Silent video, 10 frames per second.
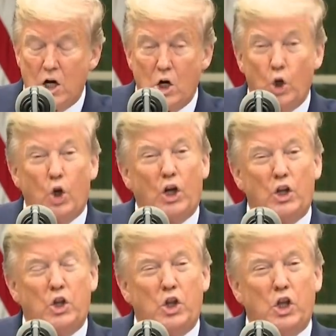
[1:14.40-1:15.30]
look at
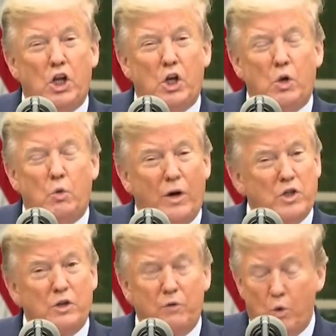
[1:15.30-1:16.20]
the
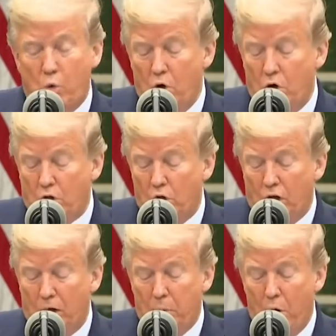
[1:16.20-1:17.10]
rest of the world, look
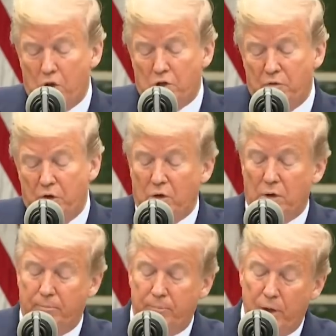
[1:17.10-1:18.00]
at parts of
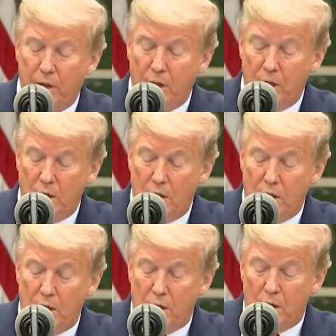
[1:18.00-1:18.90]
Europe.
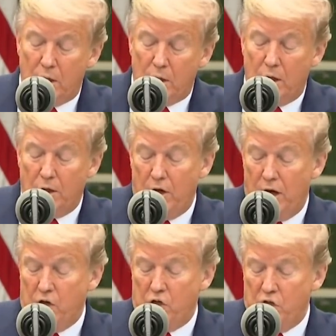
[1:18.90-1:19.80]
Other
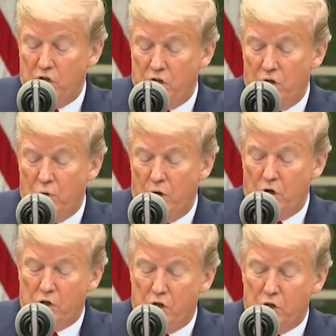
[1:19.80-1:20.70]
nations and
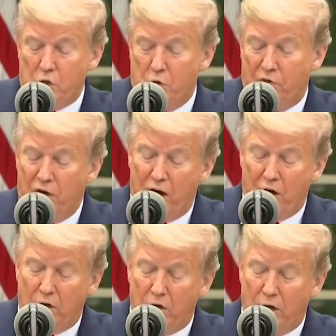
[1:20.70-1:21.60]
regions who
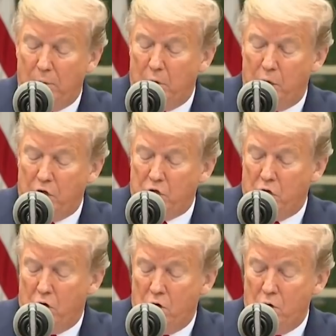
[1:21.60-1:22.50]
followed
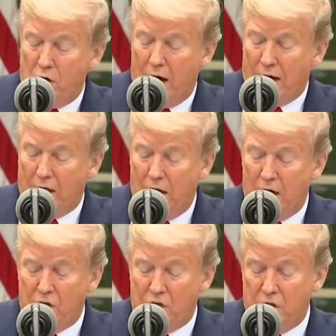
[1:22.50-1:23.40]
WHO
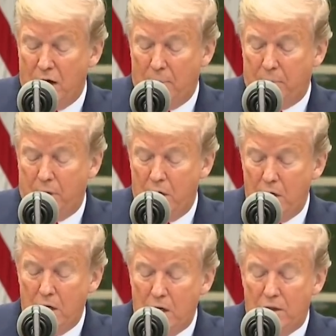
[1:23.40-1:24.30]
guidelines and kept
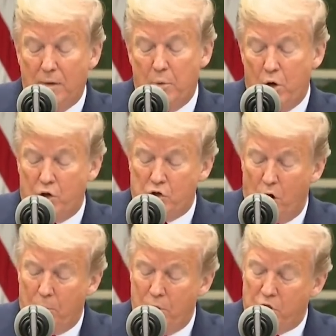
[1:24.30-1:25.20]
their borders
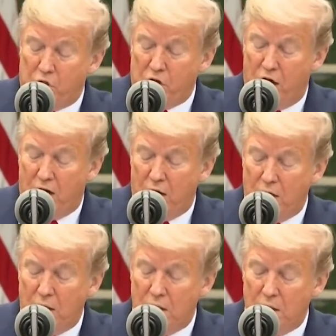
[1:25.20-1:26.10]
open to China